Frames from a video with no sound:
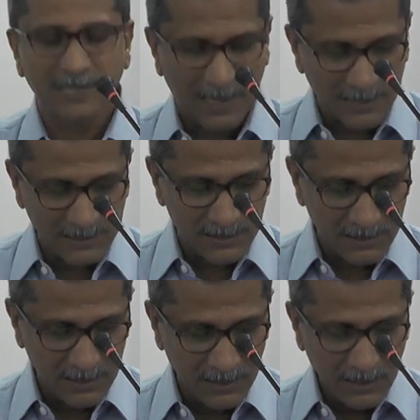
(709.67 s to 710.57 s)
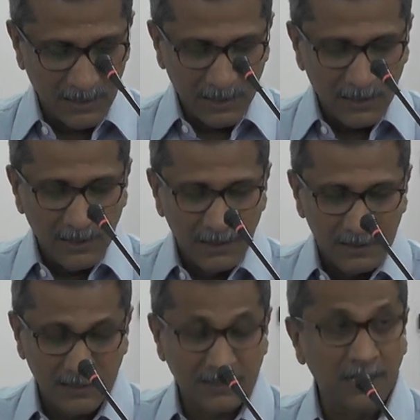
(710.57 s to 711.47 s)
challenge.
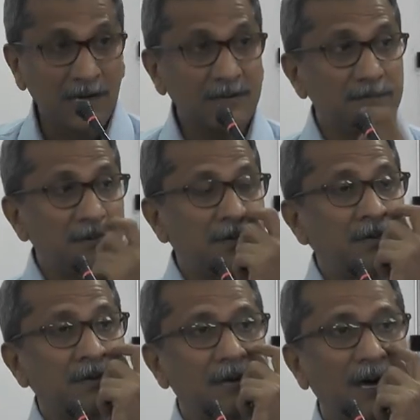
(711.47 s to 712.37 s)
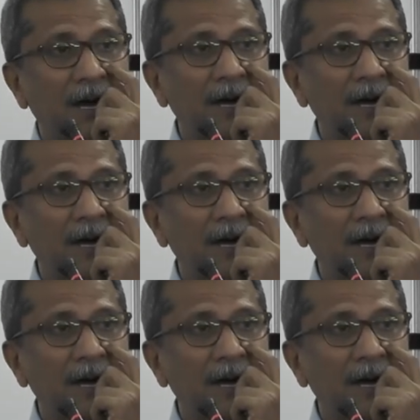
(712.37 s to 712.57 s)
The third